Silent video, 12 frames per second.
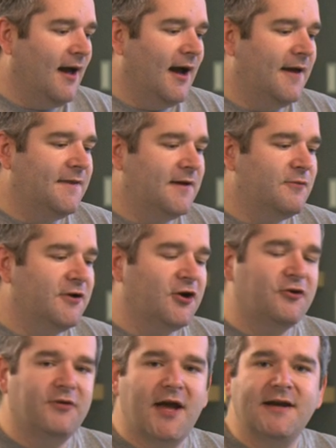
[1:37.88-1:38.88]
I then want
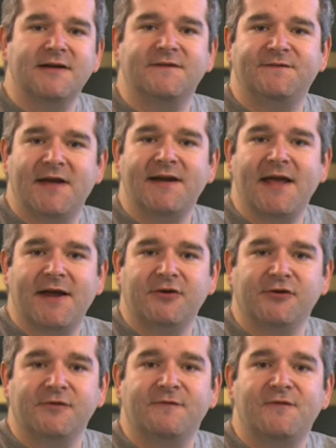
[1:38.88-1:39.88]
to create an event
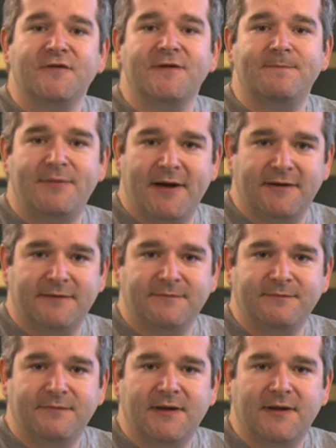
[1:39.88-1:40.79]
handler for the button